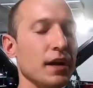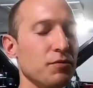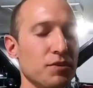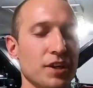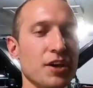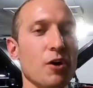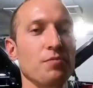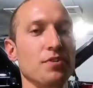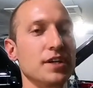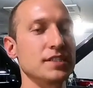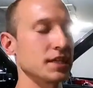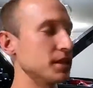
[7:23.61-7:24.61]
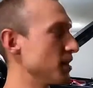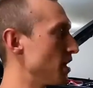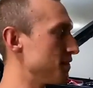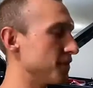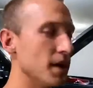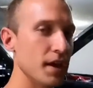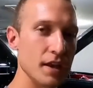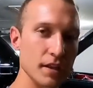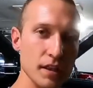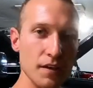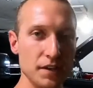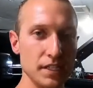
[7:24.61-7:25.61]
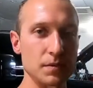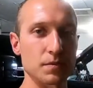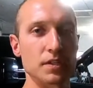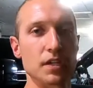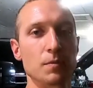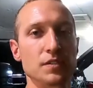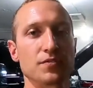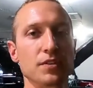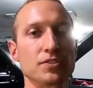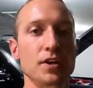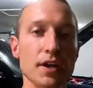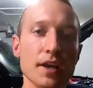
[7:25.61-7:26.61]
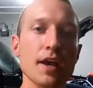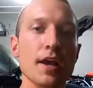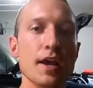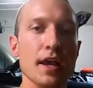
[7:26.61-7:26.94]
I really hope there is. I'd love to get some good numbers for the truck.